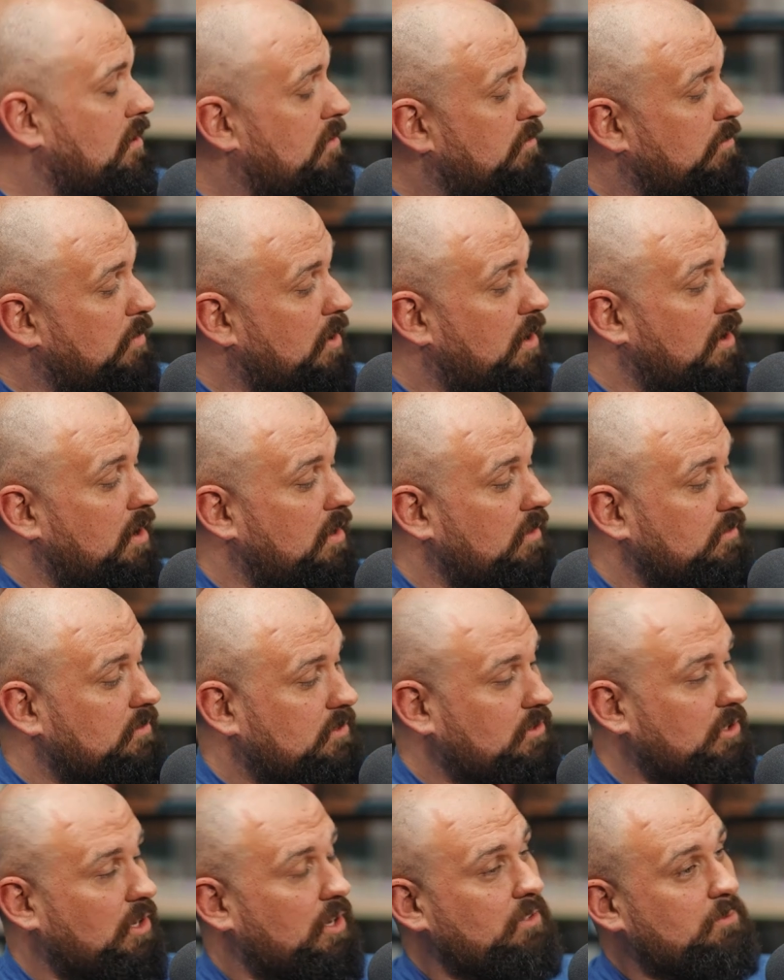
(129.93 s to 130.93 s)
But
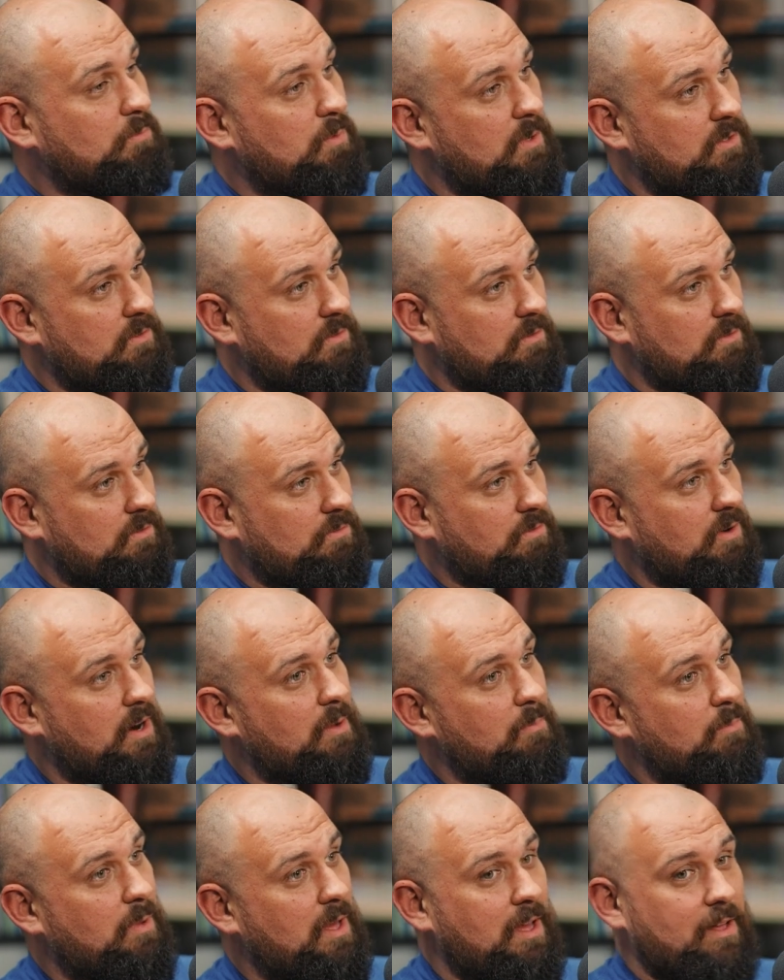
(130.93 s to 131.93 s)
saucepans,
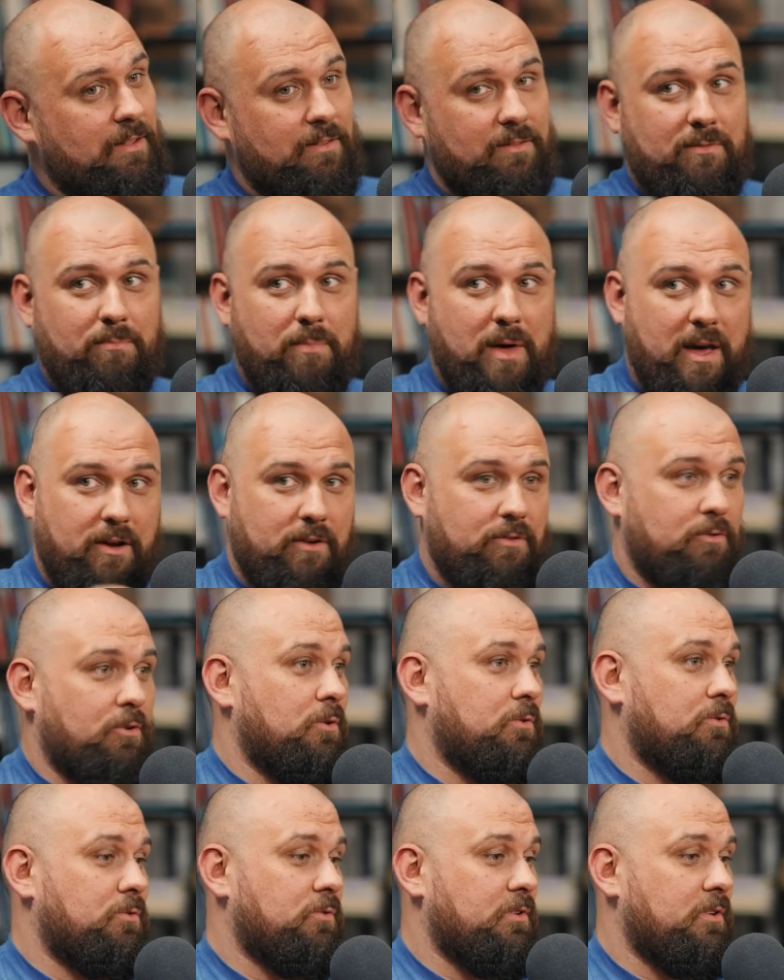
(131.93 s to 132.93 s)
frying pans, bag of
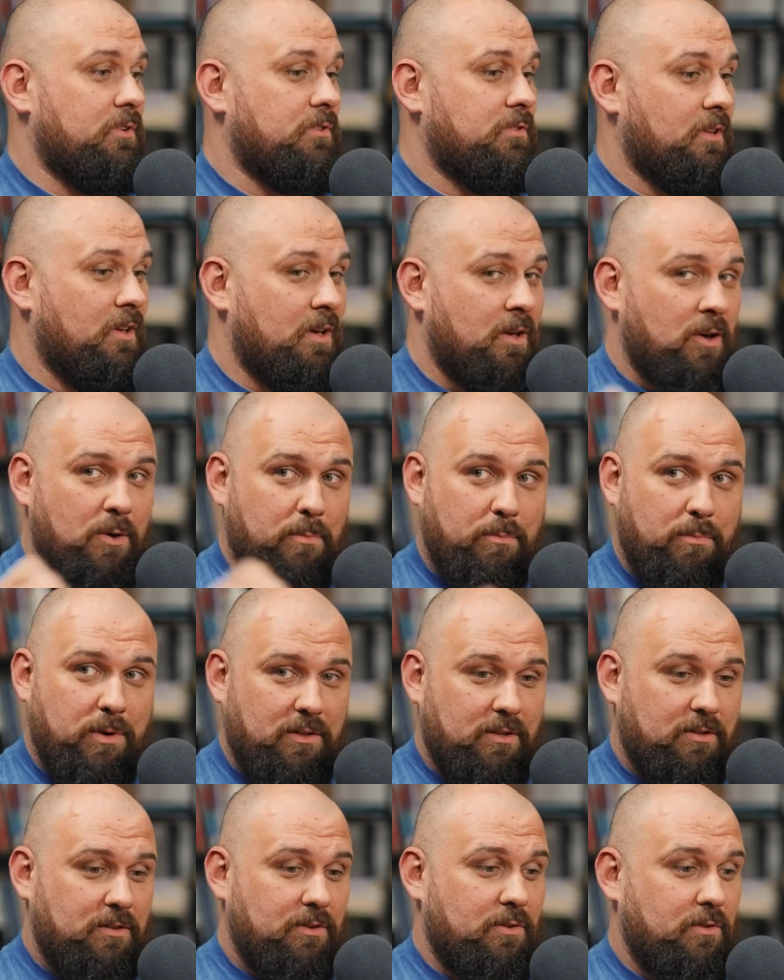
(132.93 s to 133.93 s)
groceries, put
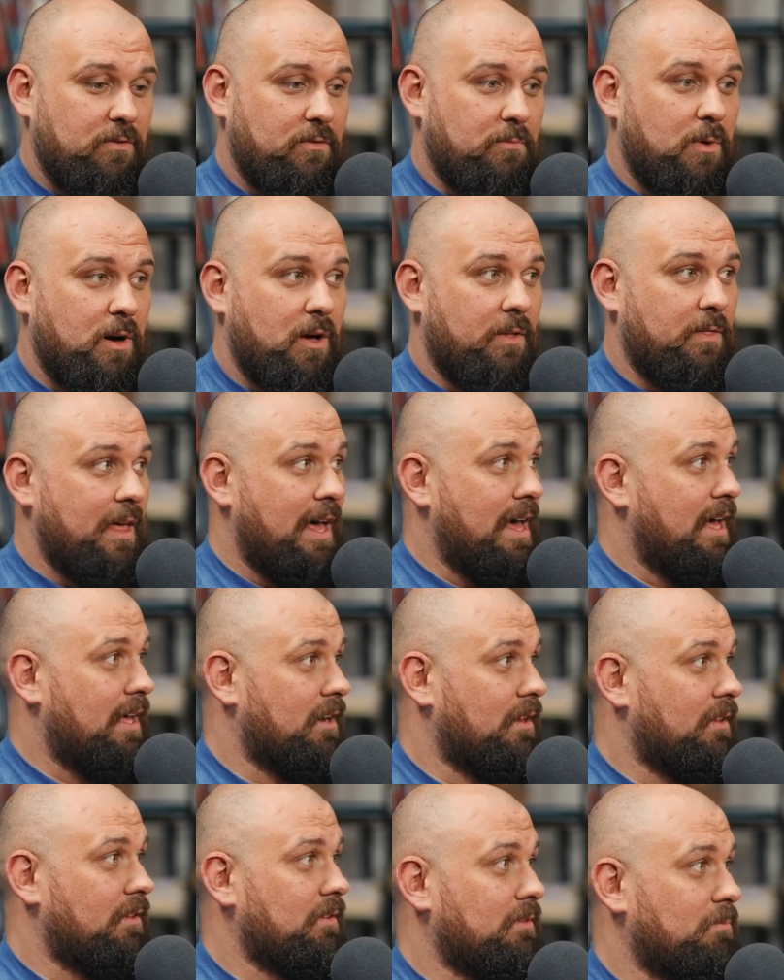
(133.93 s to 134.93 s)
the two of them on the
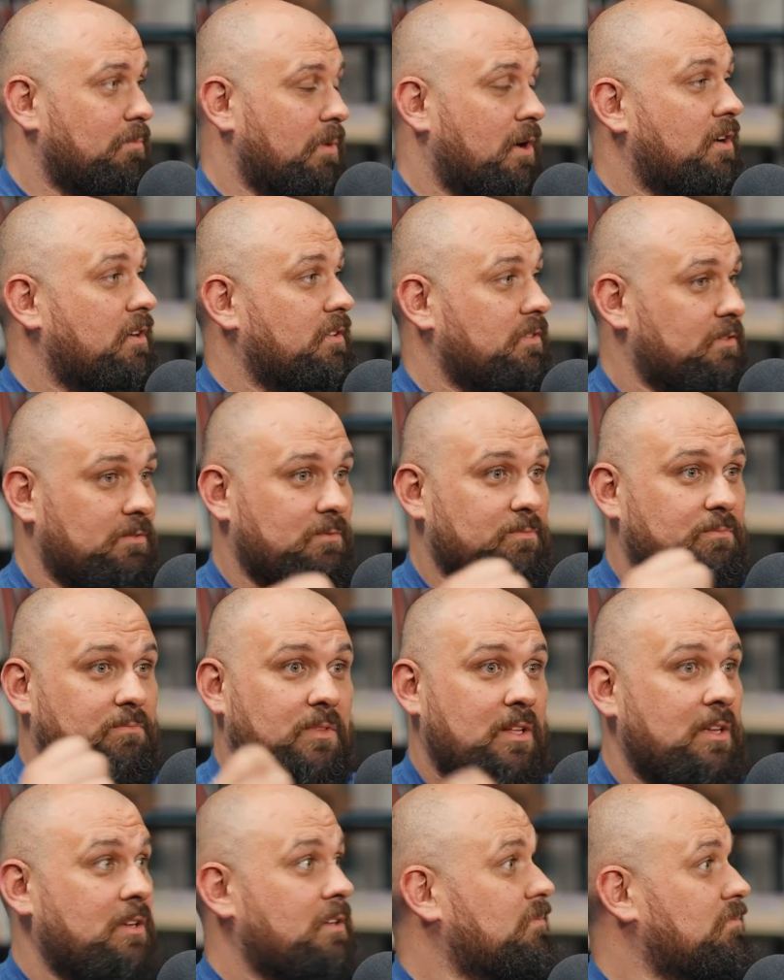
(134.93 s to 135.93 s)
handlebars and
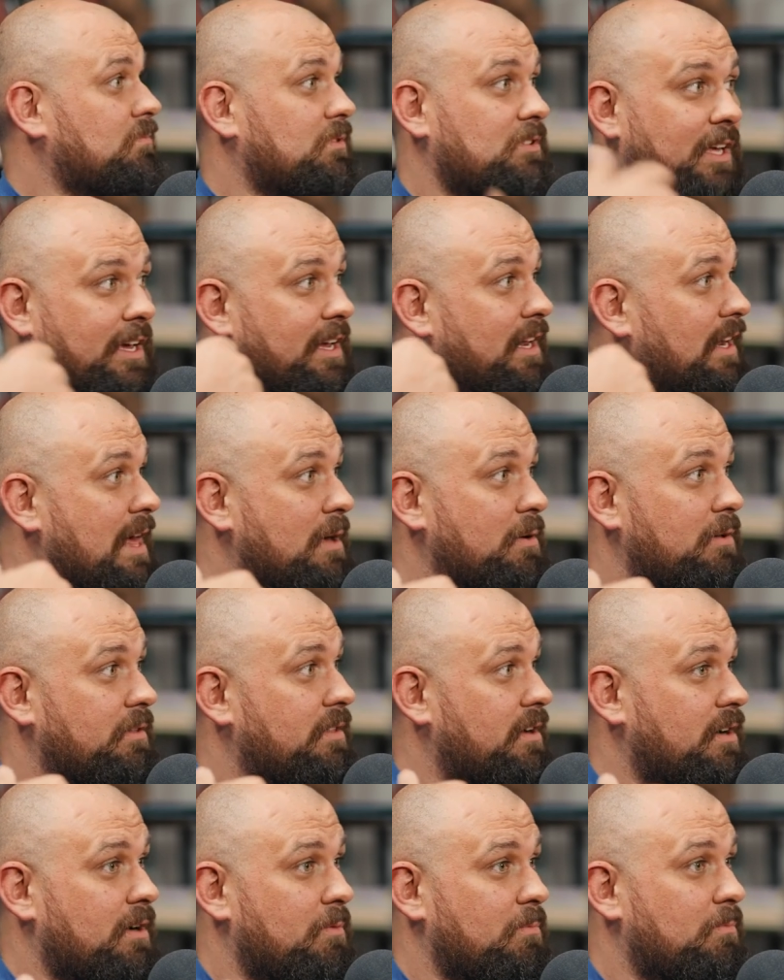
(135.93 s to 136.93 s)
cycle out of
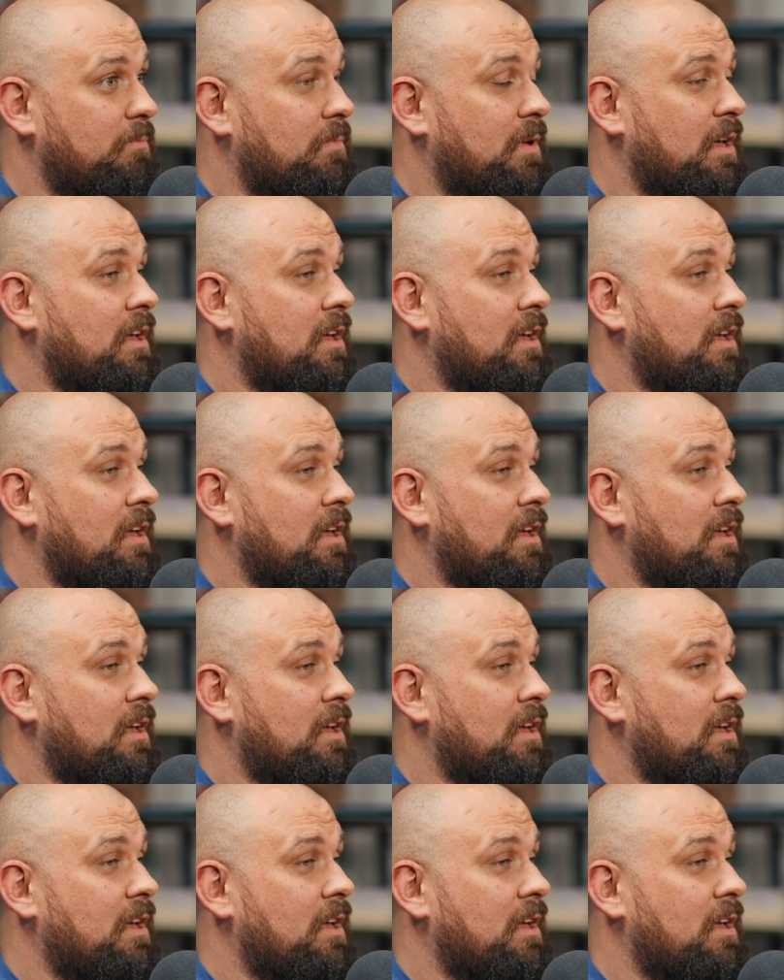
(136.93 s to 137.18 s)
there.